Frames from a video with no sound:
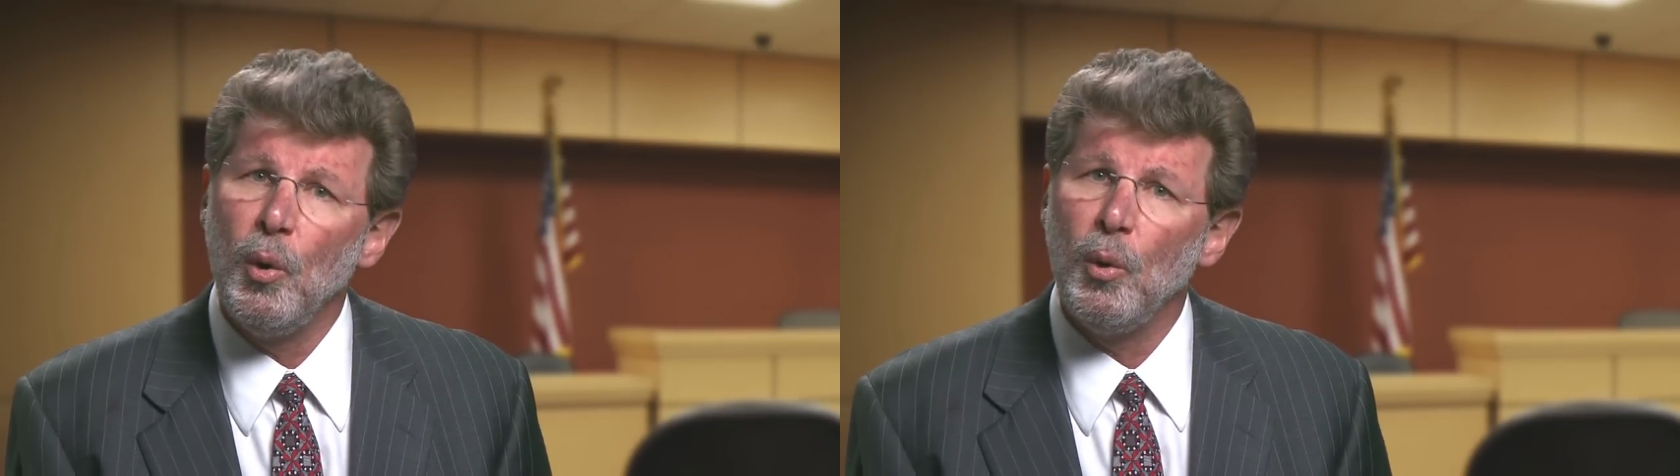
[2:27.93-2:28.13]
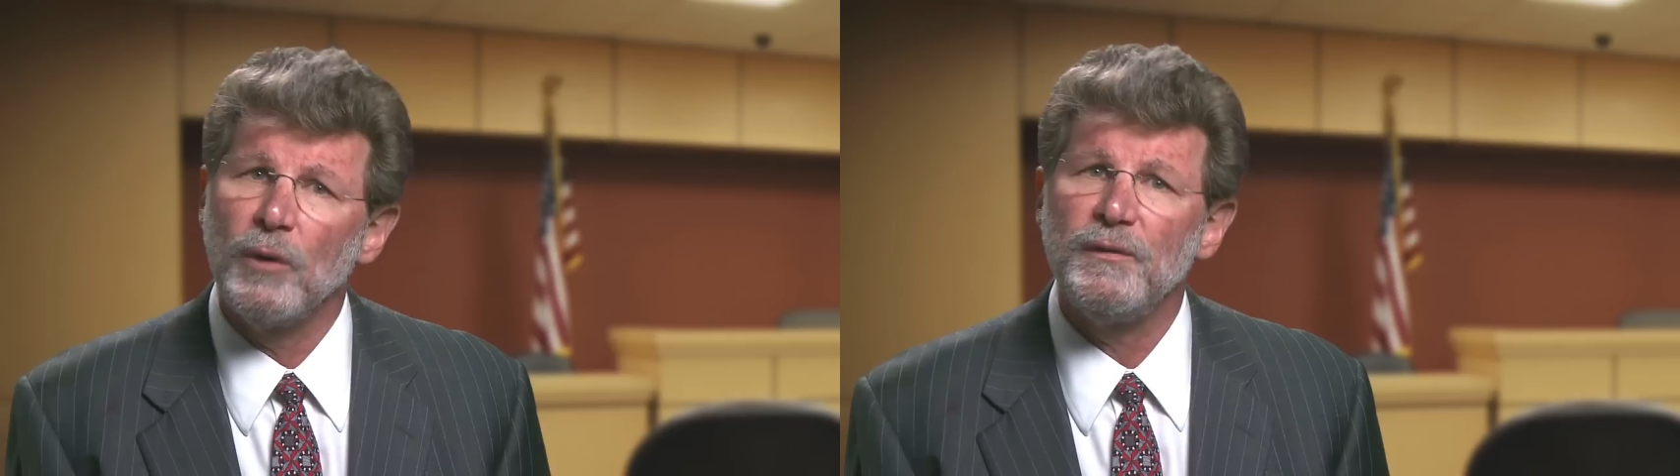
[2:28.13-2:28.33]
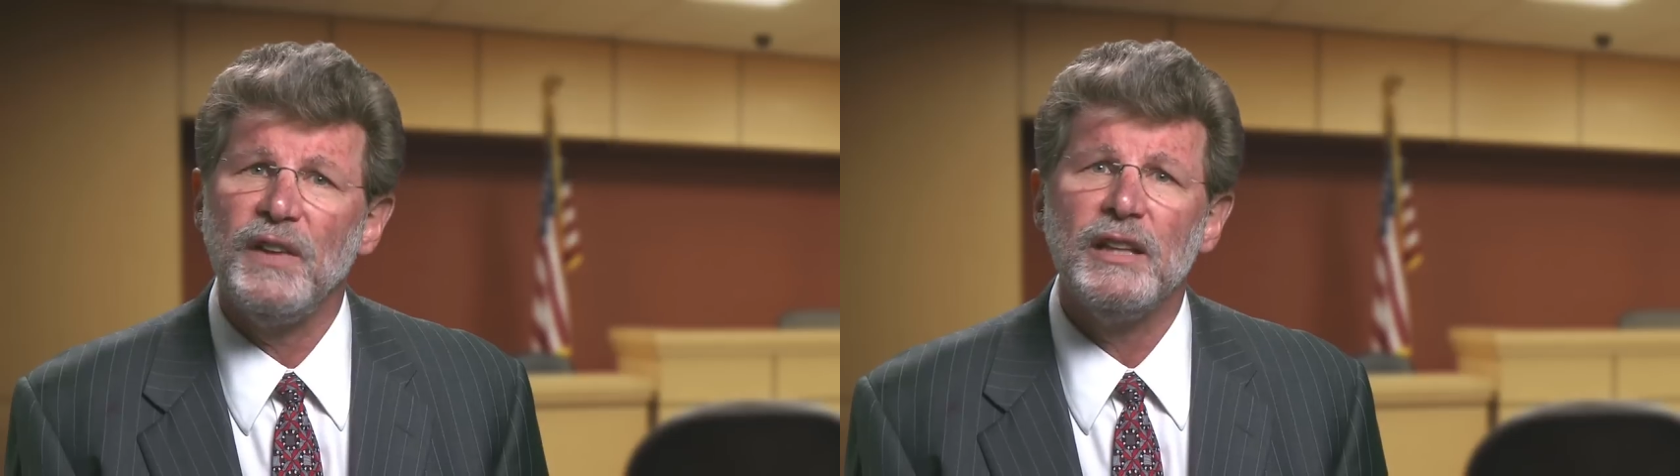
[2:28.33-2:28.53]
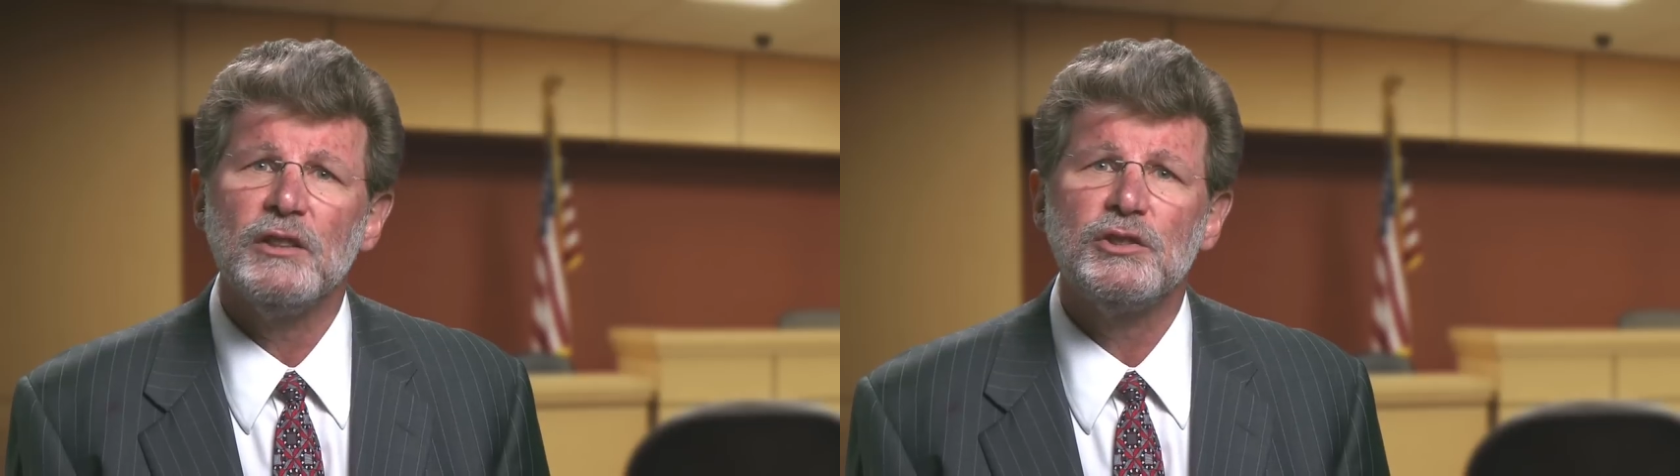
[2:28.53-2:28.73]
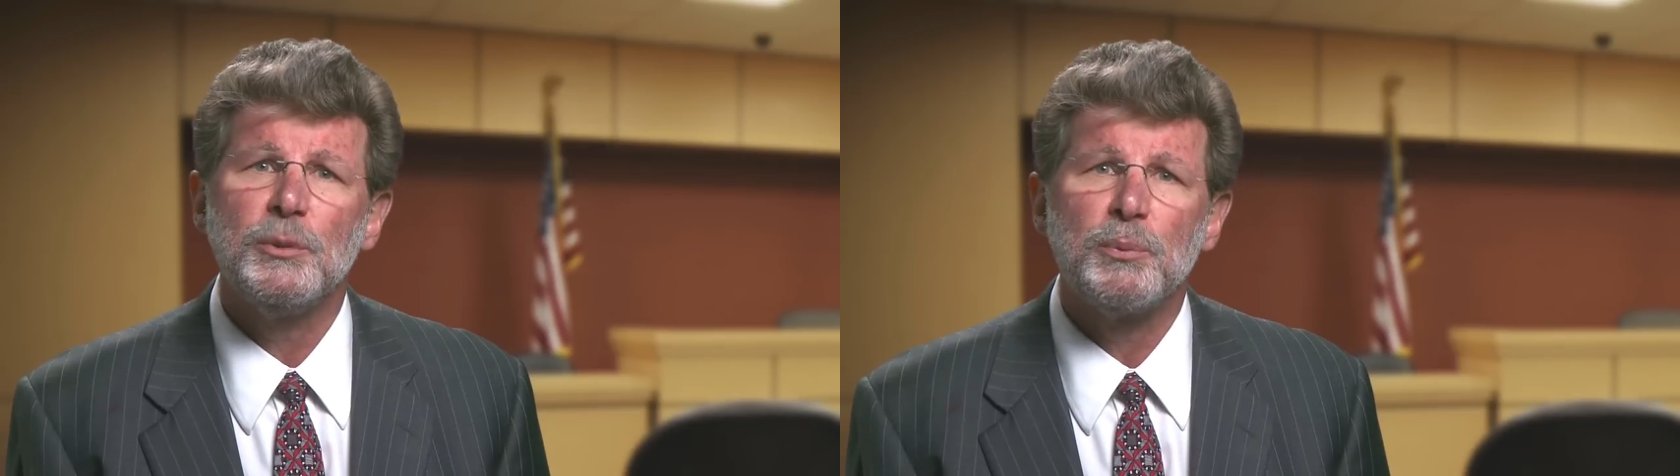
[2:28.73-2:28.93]
or
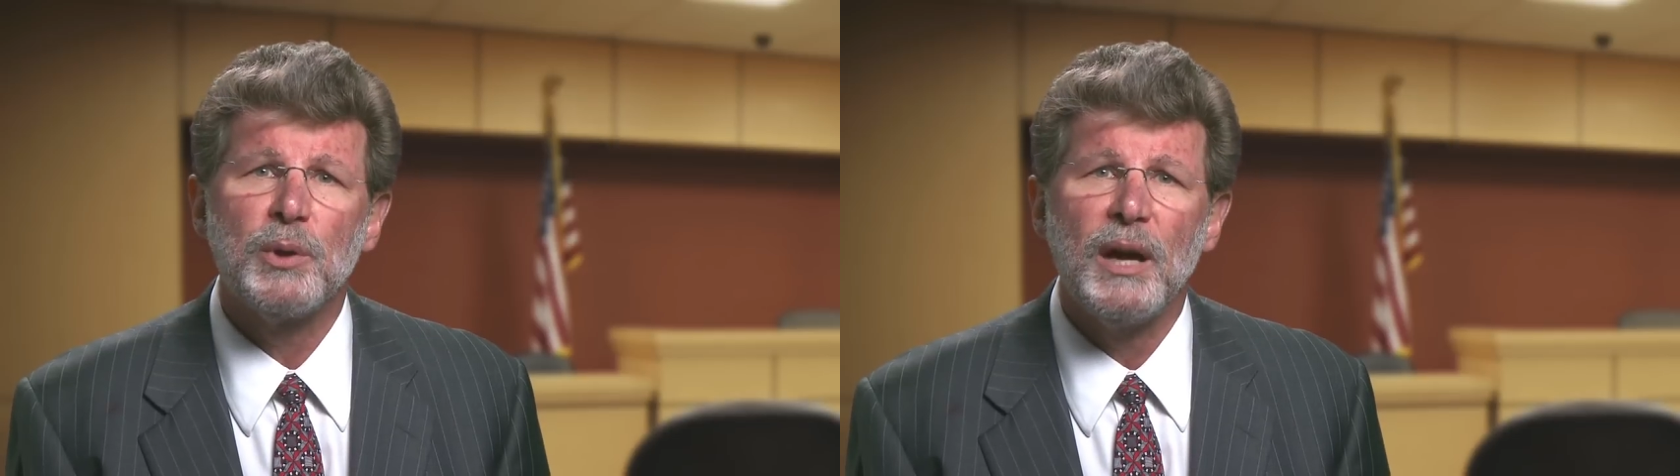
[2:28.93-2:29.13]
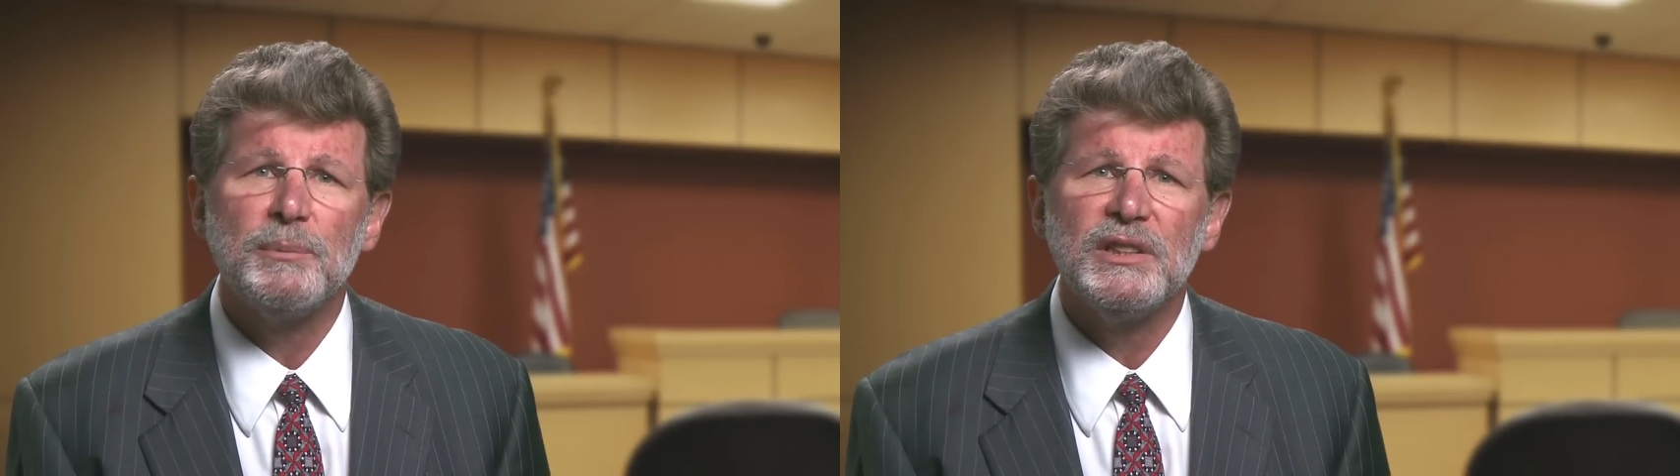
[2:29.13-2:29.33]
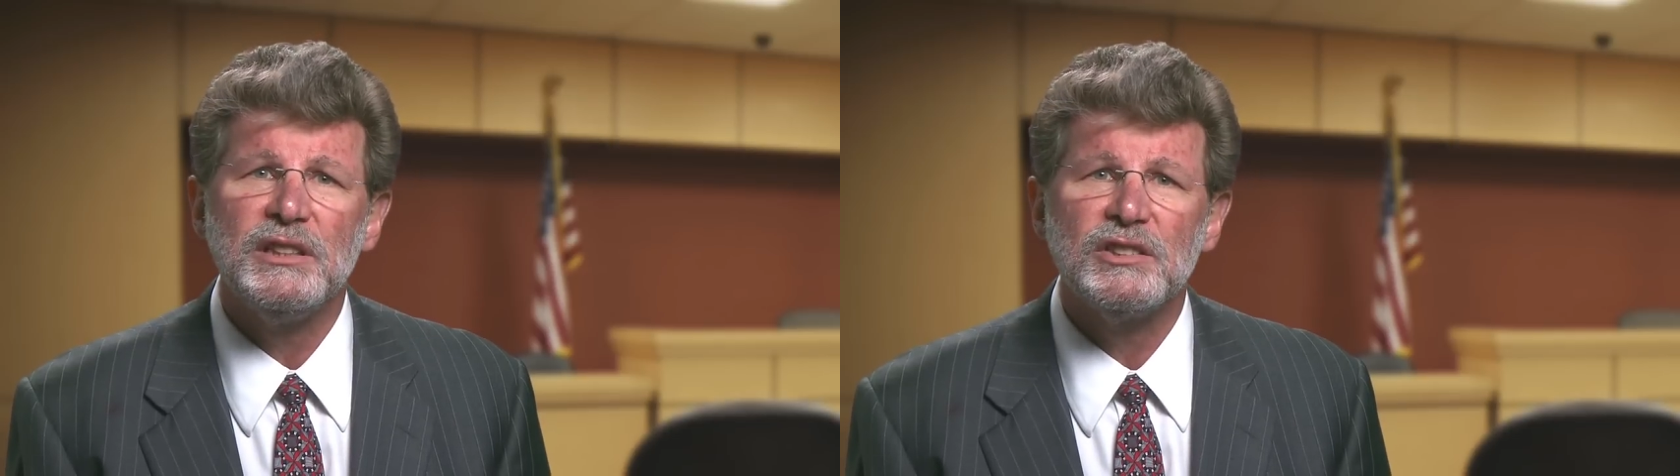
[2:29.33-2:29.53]
fails to promptly